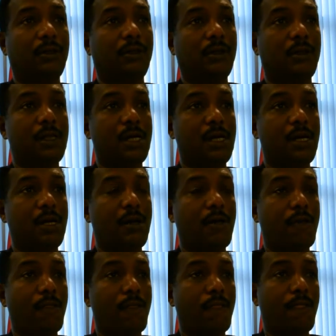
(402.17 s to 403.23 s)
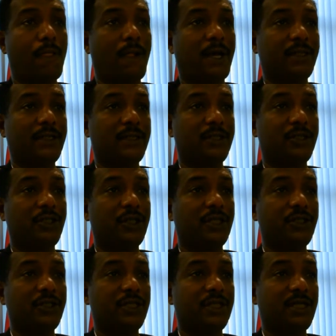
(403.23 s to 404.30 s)
I think
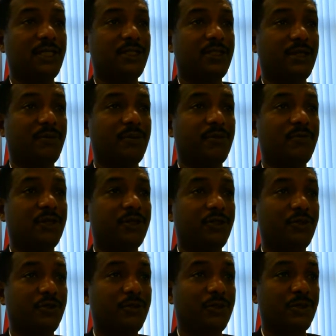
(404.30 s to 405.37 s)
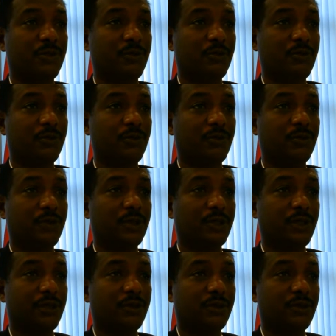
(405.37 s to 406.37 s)
industry members should work in a